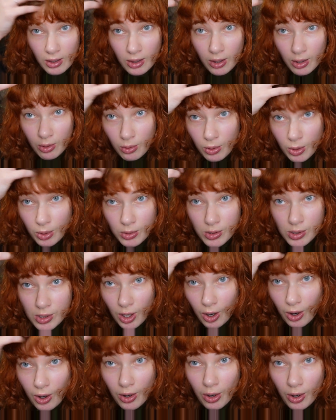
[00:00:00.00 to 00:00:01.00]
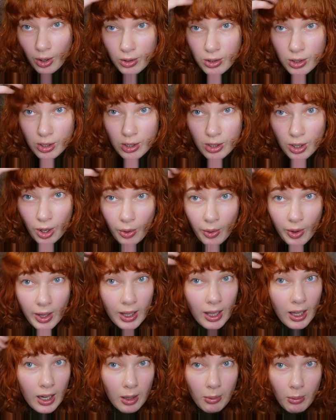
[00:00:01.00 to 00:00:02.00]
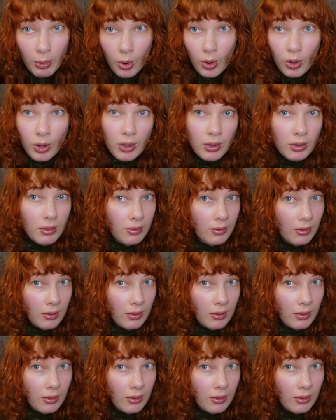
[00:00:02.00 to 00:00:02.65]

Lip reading: The roots are not showing anymore.